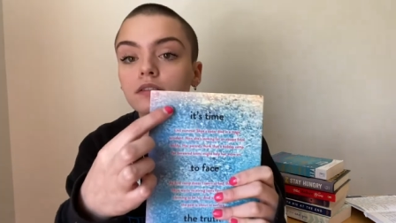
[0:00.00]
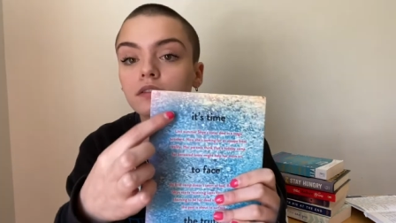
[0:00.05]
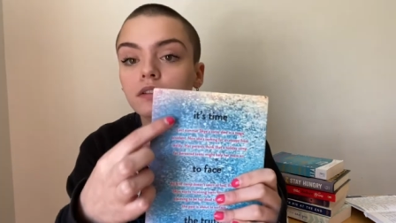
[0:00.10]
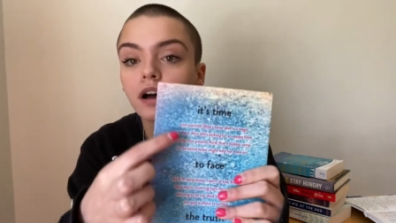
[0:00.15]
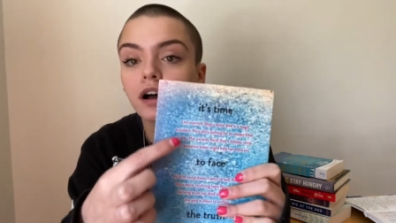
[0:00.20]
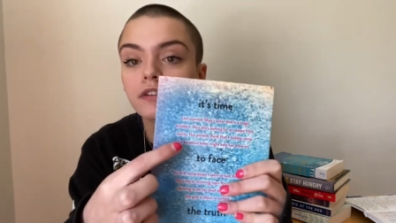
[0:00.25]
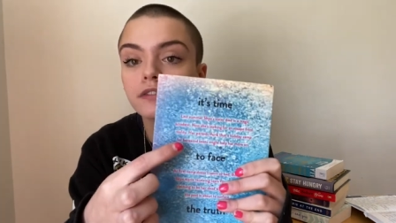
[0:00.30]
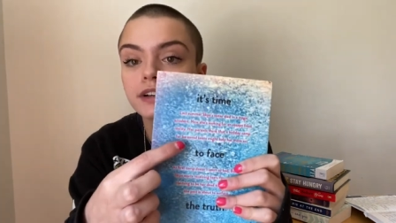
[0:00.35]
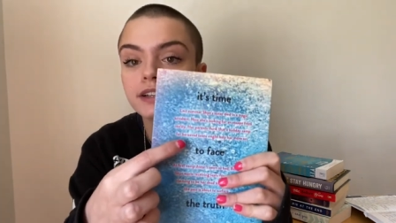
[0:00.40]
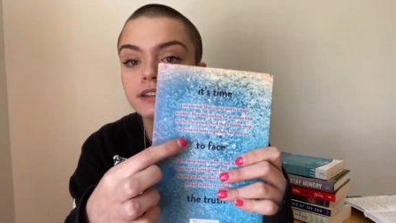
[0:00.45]

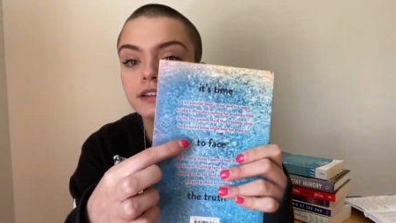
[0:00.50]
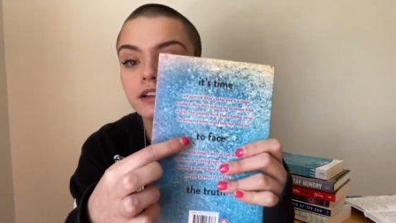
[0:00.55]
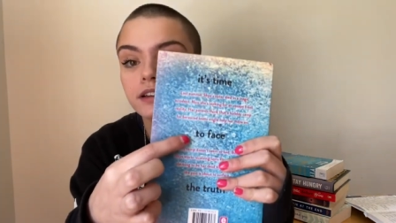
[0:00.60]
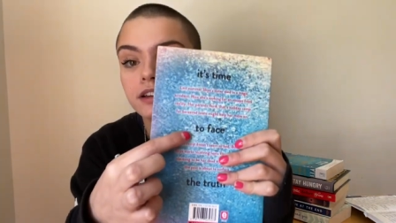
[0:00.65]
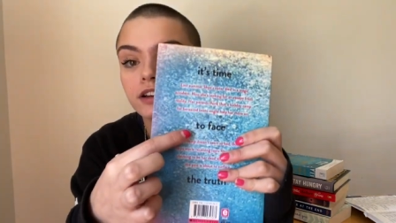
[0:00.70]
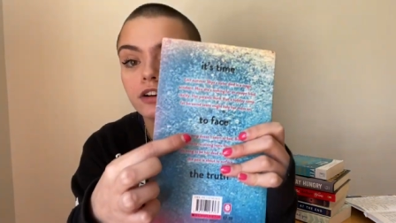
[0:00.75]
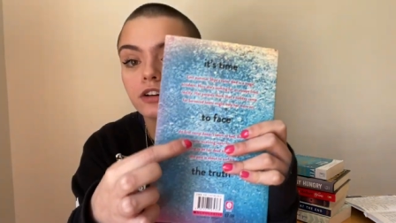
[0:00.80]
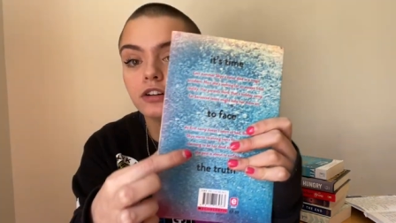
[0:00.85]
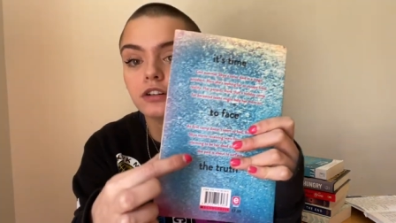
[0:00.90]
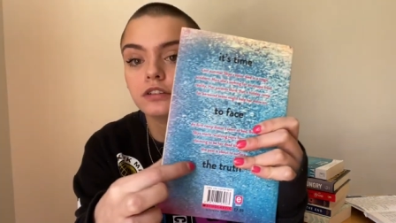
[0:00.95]
I'll read the
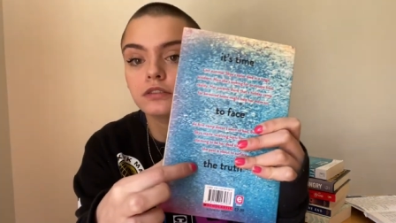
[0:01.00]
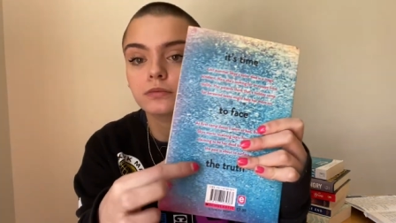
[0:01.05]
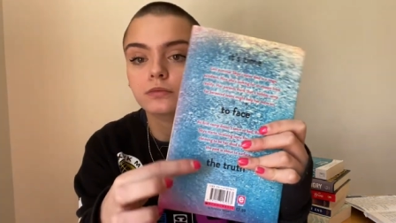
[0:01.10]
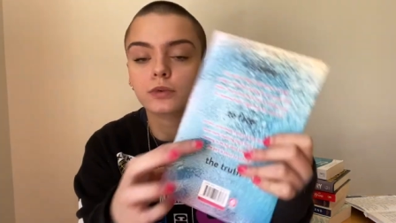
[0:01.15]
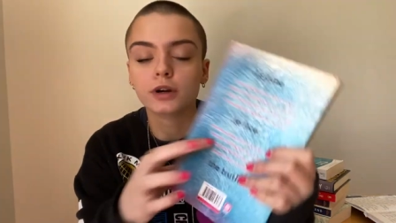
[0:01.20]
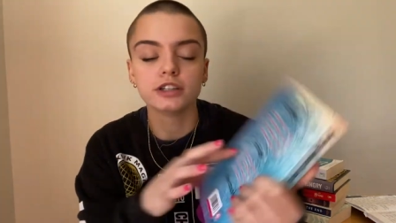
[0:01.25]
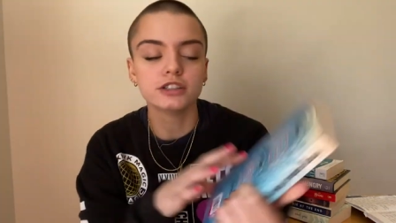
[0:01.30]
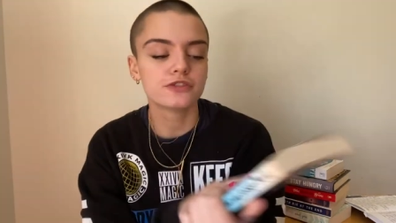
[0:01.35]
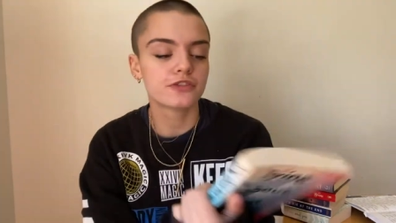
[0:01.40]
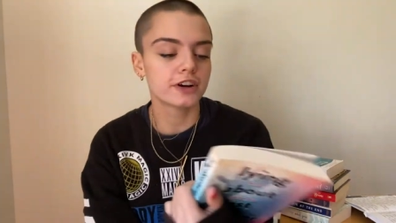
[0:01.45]
little
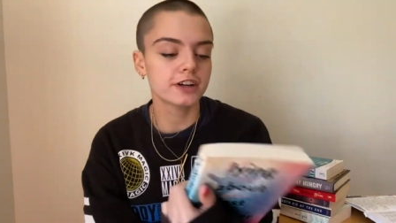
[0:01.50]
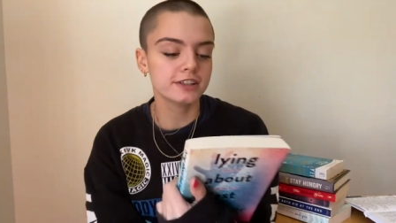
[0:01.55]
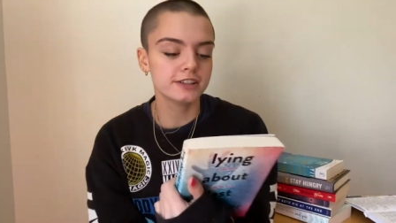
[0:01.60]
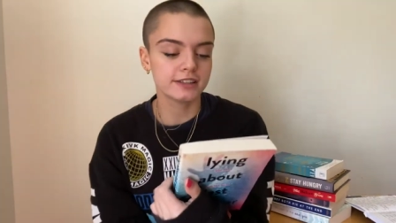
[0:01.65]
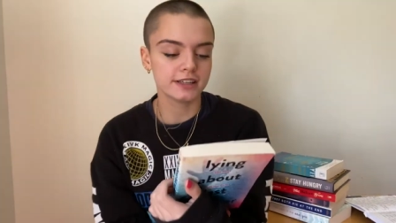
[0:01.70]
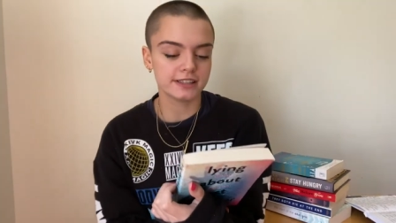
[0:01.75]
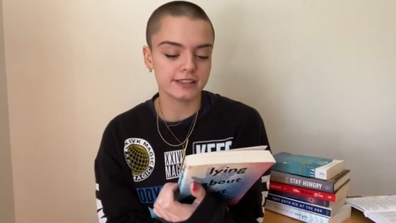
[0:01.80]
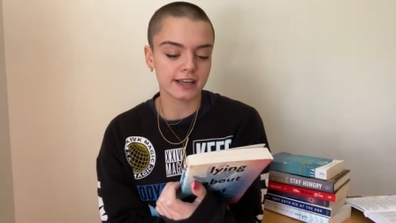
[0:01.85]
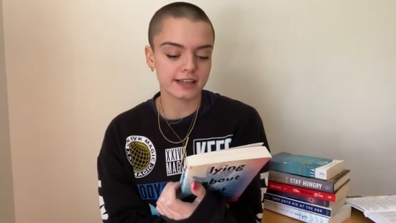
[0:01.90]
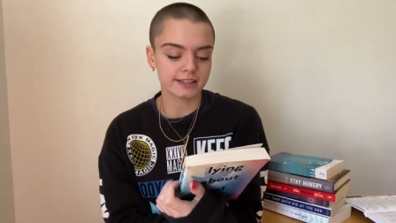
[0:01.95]
words first.
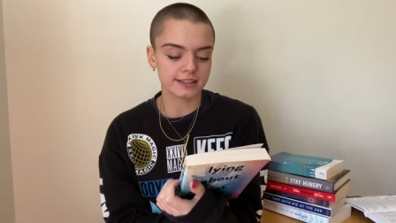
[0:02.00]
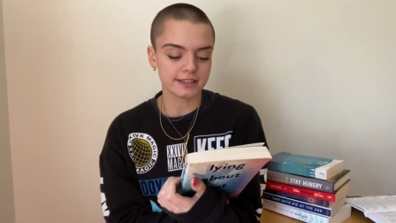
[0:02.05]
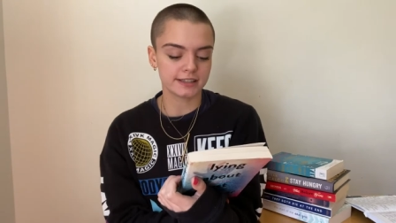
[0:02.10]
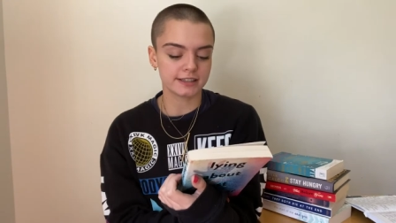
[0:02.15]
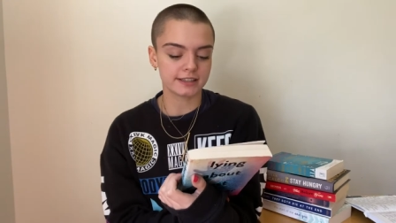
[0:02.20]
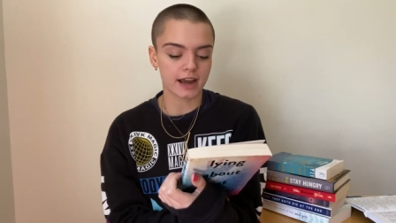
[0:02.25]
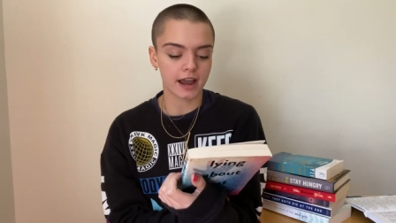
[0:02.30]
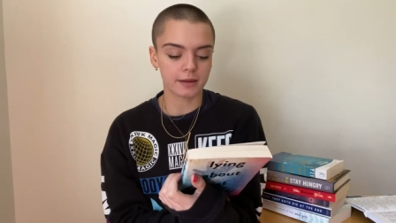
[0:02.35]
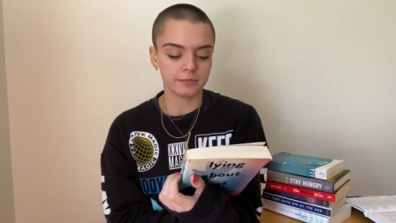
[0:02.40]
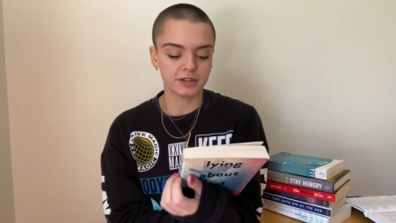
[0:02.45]
It says, it's
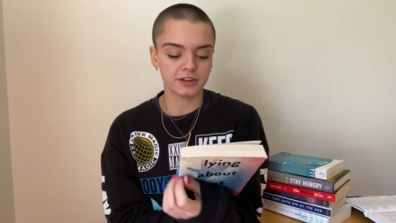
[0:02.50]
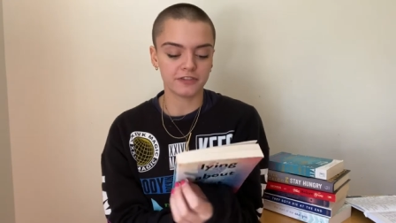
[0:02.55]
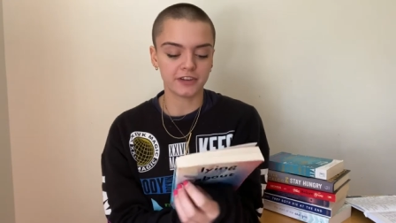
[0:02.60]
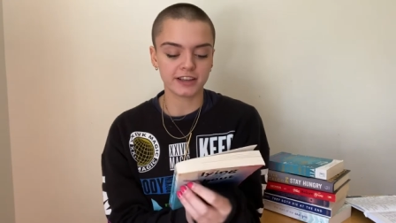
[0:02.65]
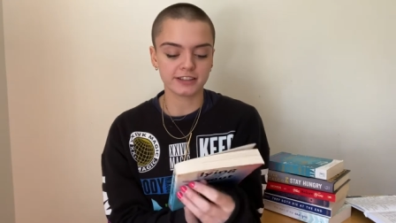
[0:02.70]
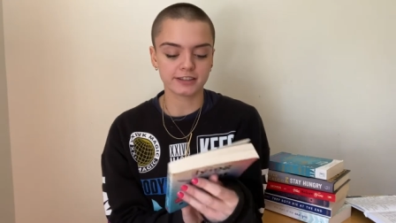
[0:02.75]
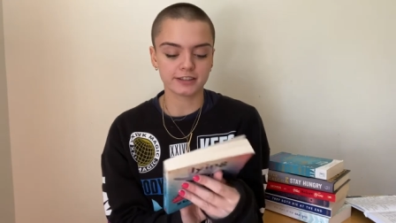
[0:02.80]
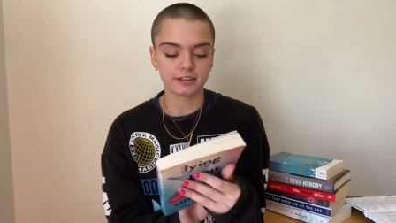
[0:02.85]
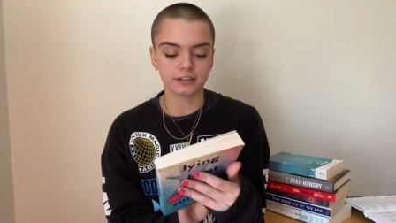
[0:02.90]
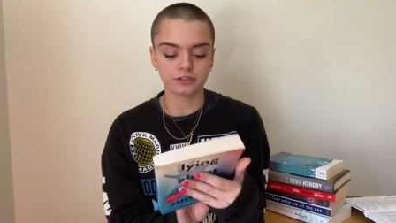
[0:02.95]
time to
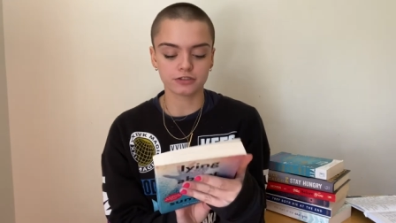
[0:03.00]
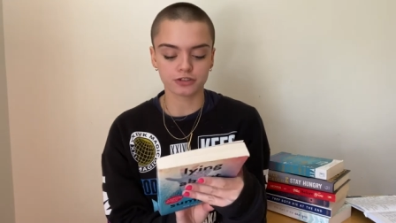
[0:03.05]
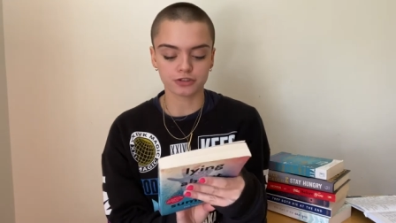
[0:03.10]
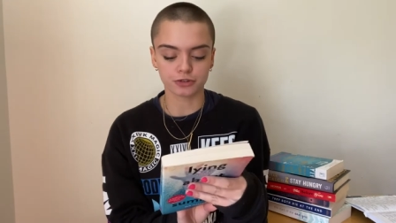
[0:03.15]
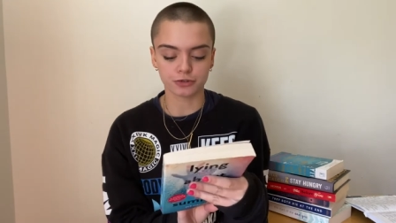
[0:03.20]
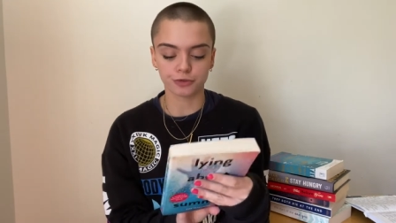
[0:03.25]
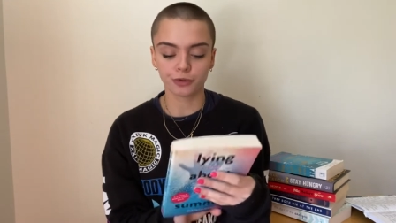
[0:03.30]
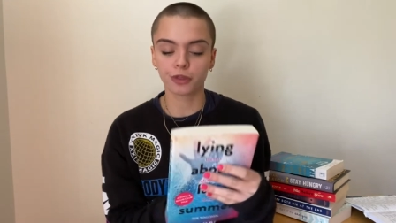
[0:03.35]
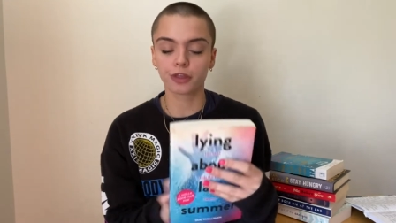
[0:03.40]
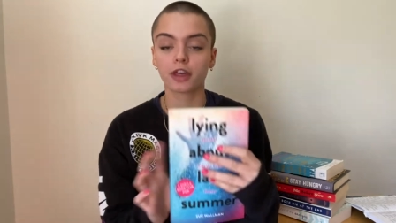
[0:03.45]
face the
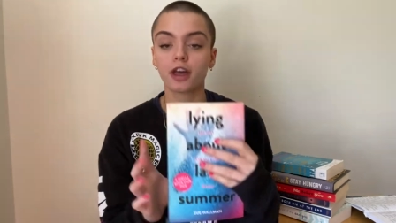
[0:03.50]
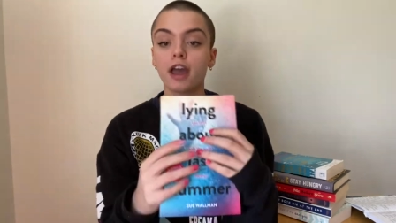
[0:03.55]
truth.